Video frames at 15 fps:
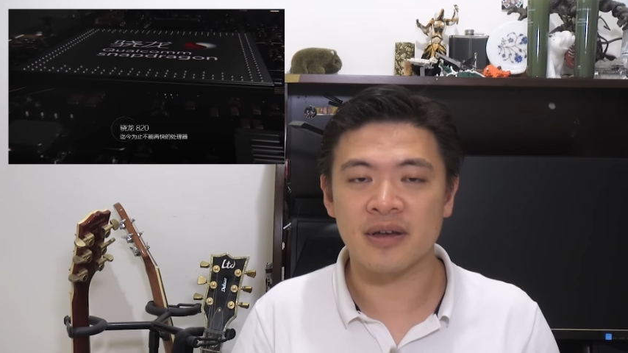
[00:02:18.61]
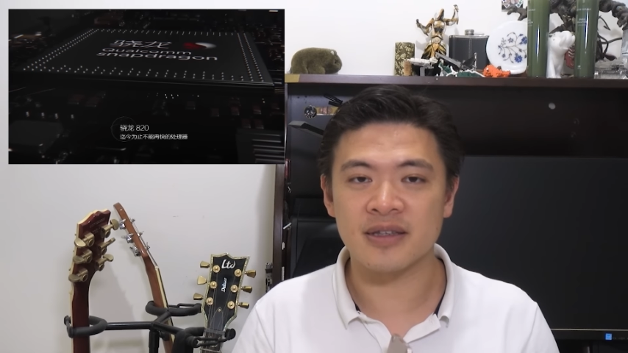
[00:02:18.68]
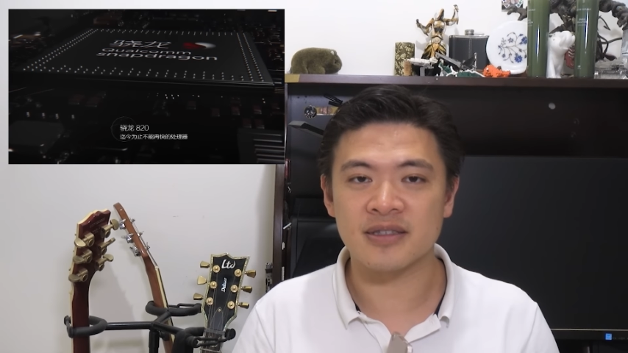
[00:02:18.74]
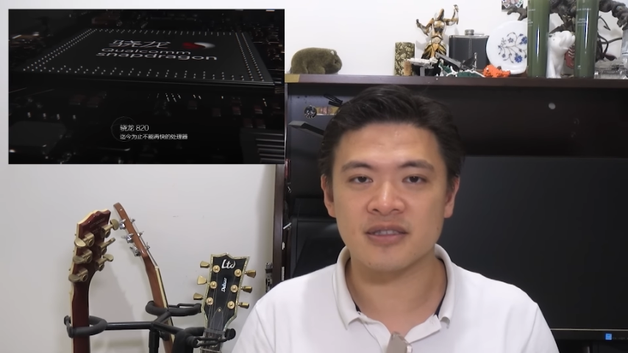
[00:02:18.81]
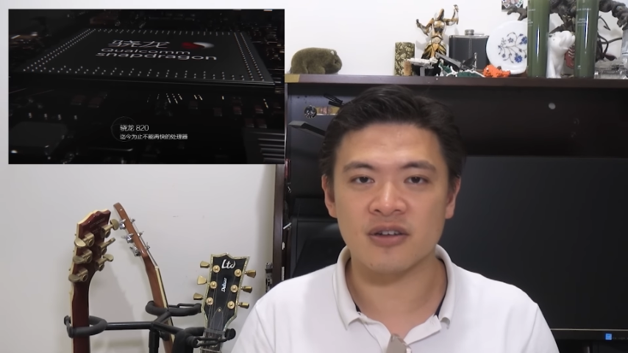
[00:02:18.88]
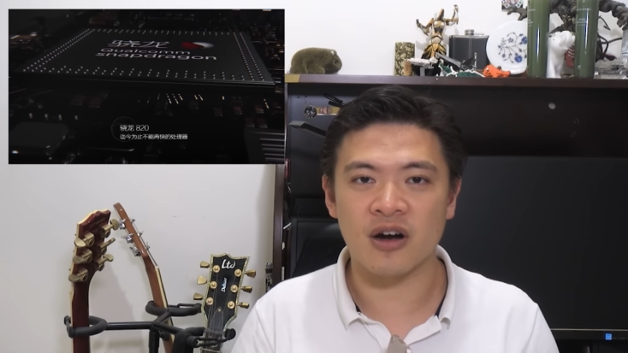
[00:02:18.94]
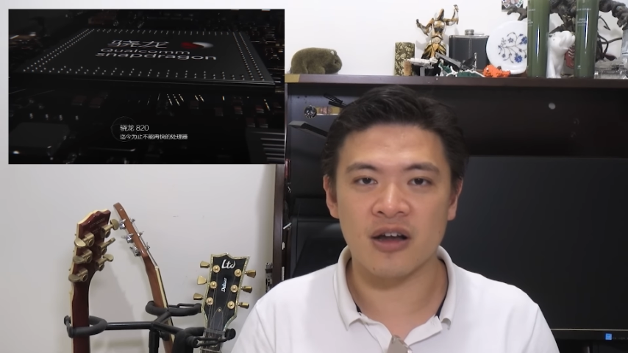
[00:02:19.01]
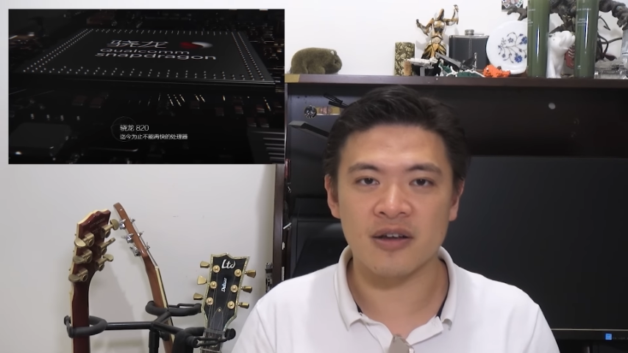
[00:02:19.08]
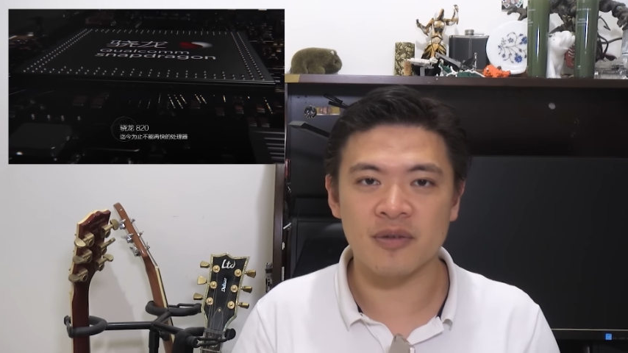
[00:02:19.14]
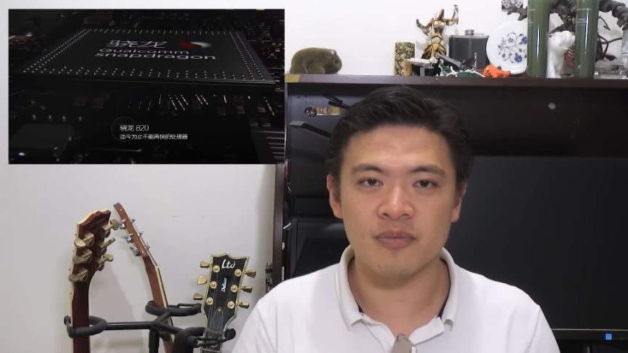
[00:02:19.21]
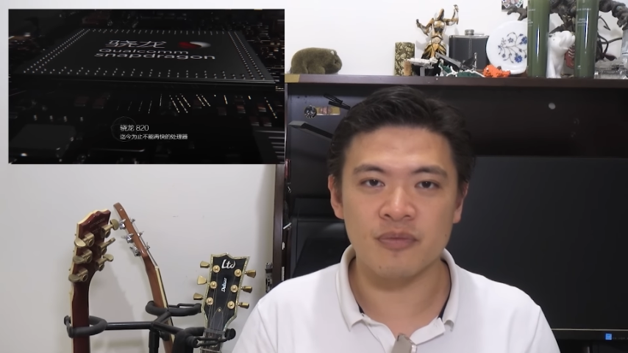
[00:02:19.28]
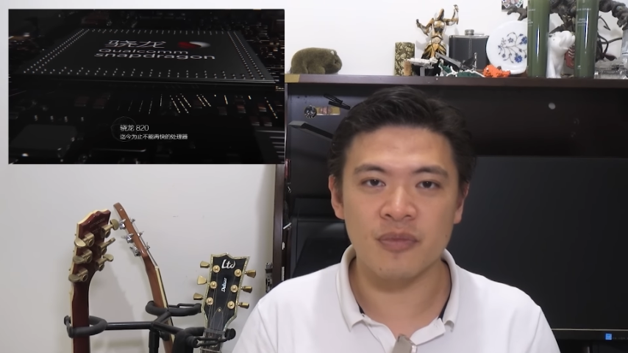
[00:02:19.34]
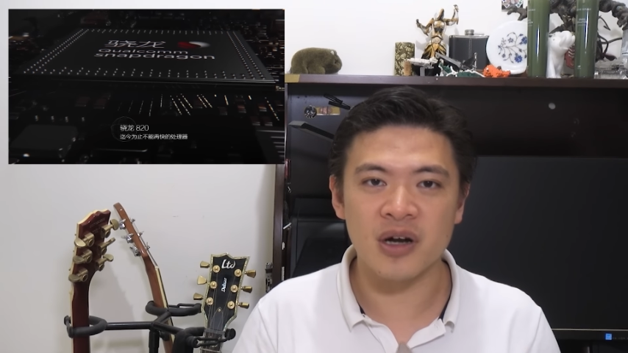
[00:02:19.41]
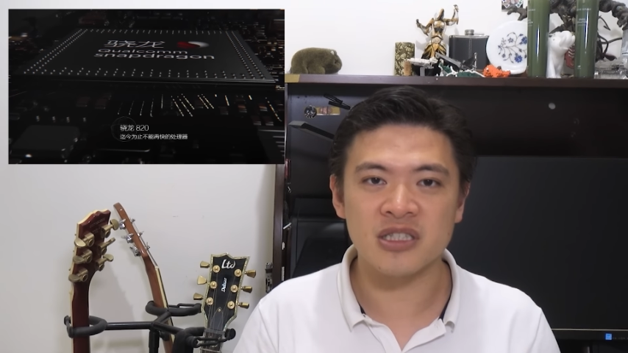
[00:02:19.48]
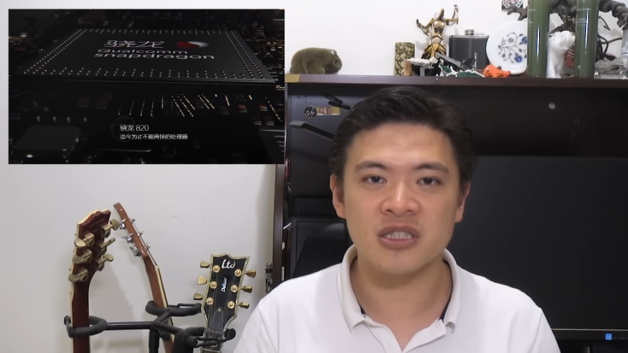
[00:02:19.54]
it's got
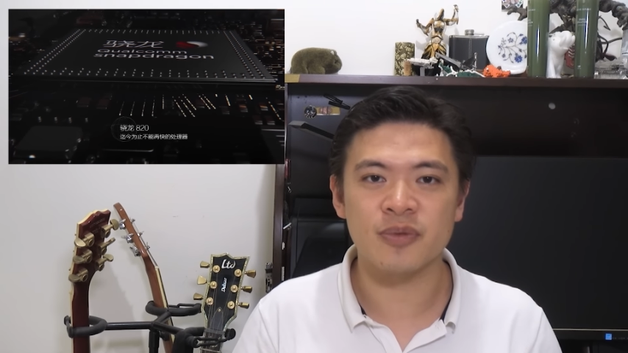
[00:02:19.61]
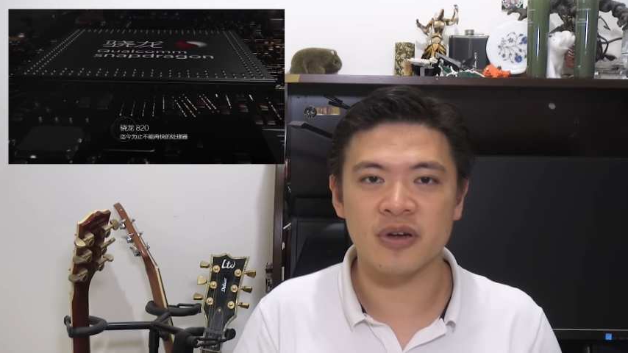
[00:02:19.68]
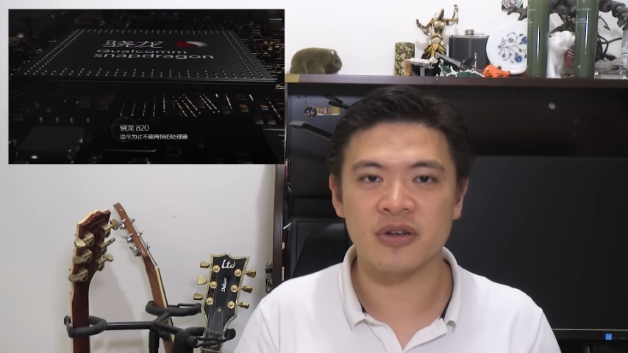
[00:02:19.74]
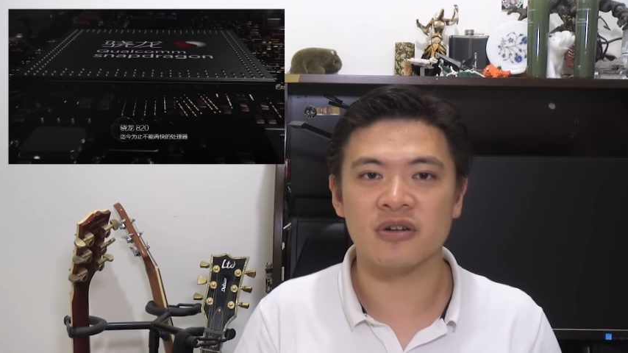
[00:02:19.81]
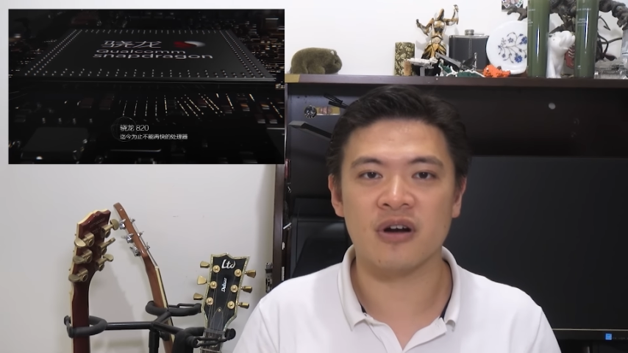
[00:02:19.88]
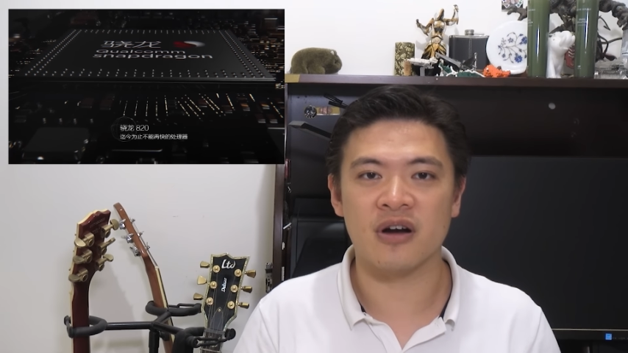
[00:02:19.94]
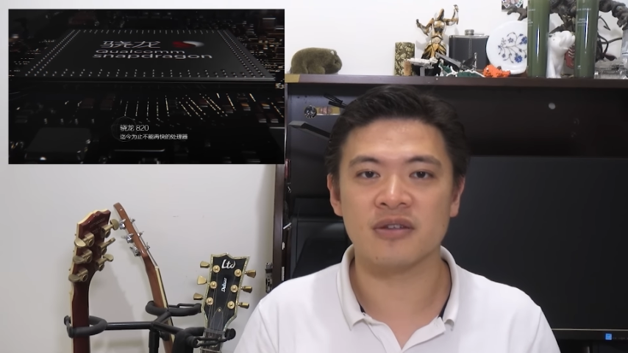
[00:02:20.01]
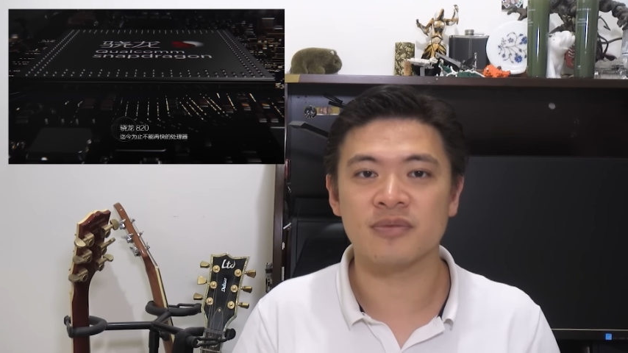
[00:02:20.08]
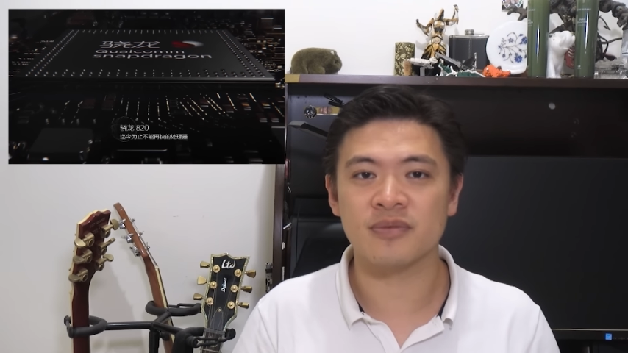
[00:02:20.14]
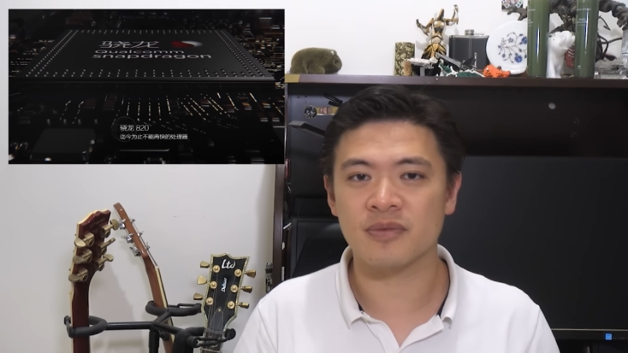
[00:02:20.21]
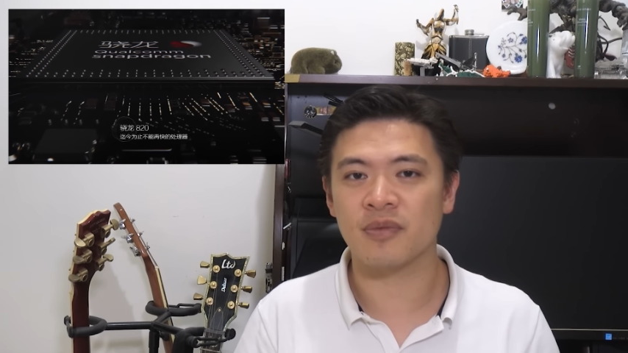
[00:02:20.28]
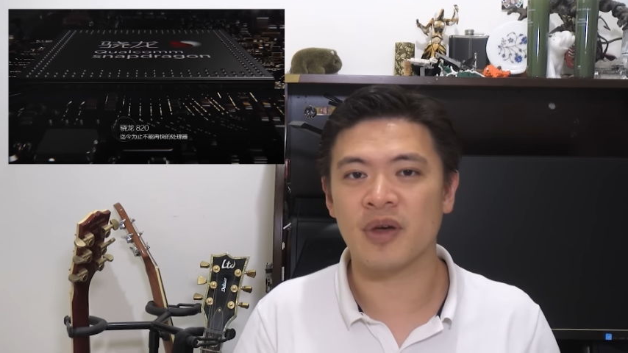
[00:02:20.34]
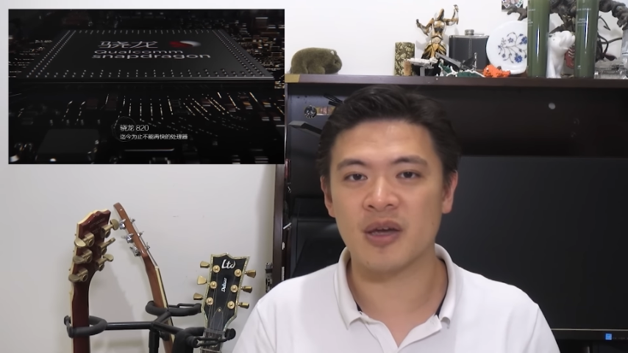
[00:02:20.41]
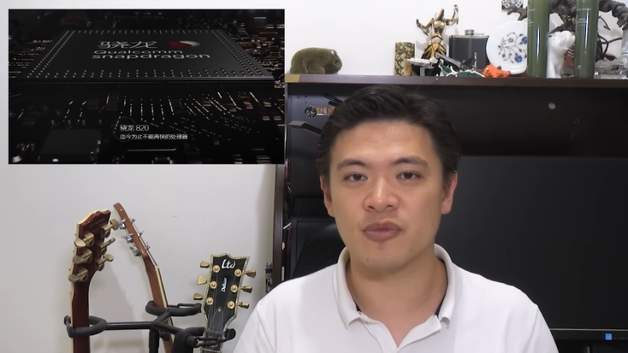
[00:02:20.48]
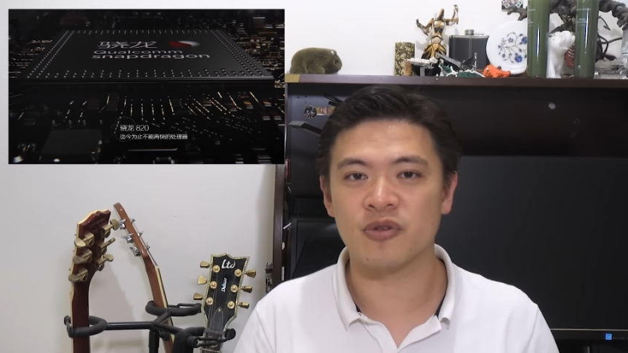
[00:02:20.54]
much better on
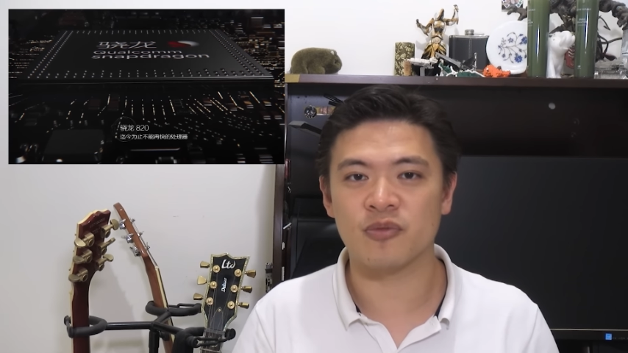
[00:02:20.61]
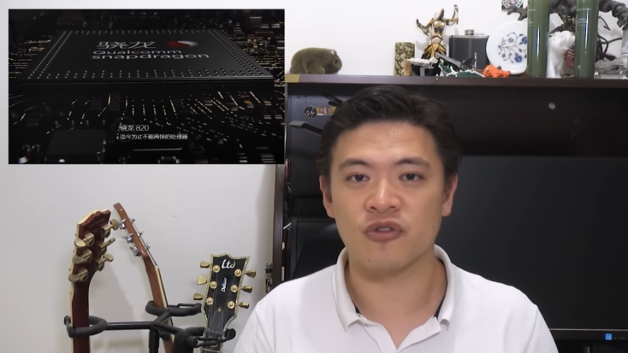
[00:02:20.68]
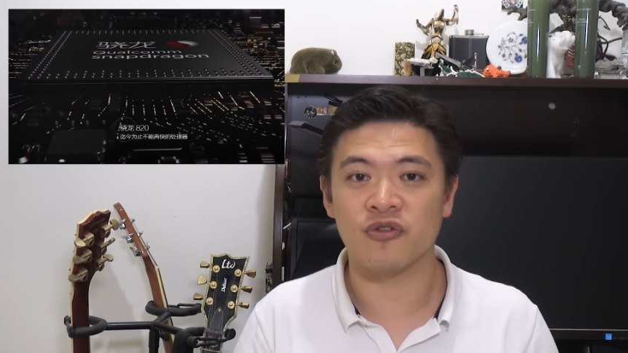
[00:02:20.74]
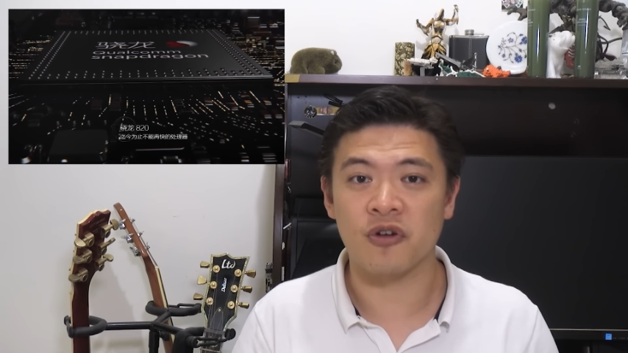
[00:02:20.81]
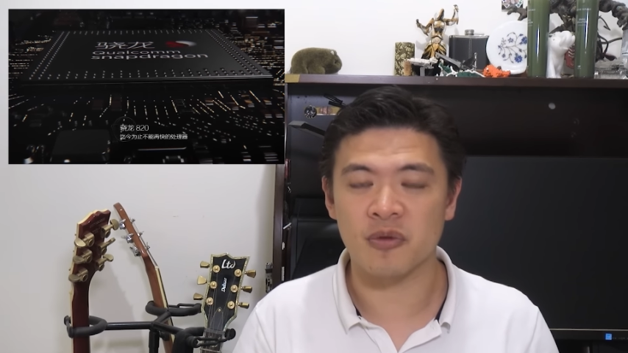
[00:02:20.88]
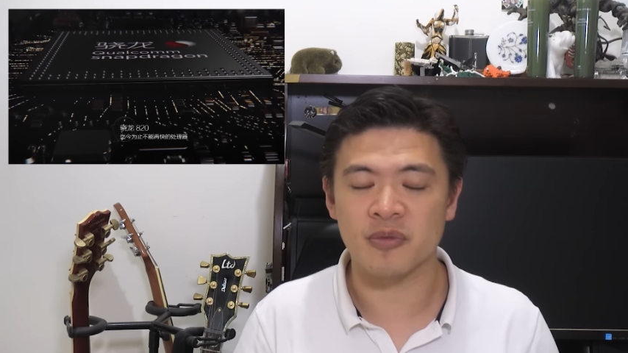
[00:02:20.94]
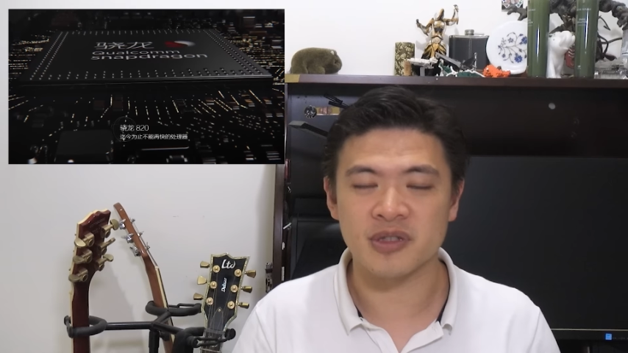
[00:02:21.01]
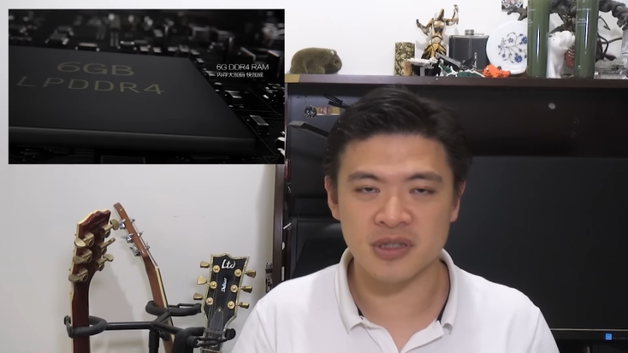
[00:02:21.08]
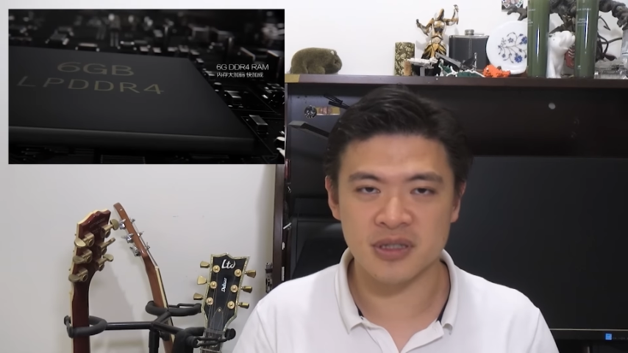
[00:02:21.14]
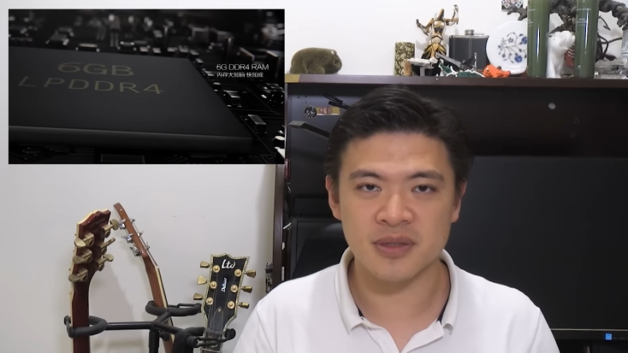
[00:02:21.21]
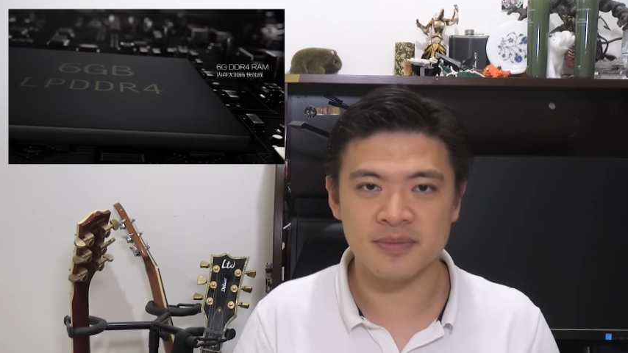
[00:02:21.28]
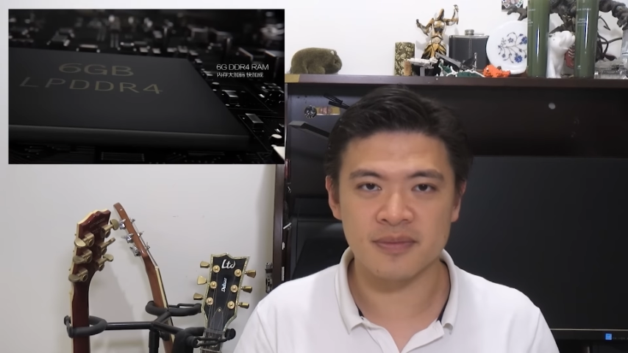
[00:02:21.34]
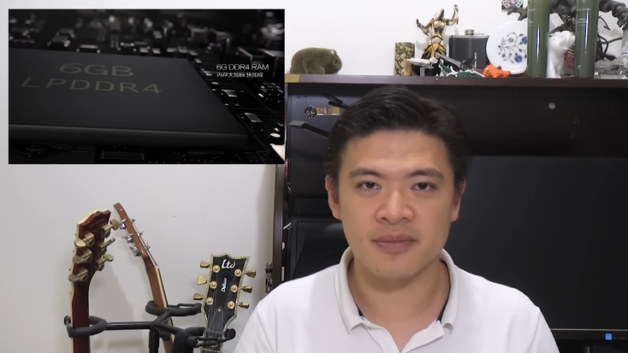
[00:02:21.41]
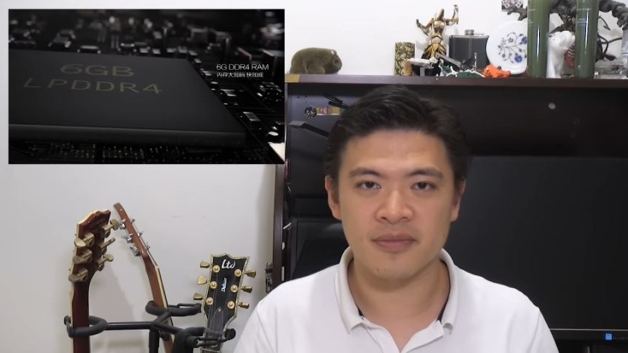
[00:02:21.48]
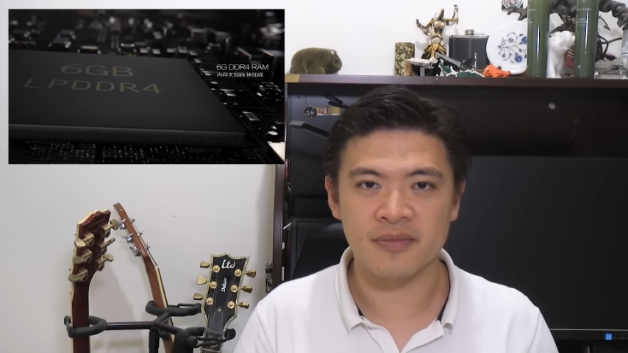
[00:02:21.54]
paper performance.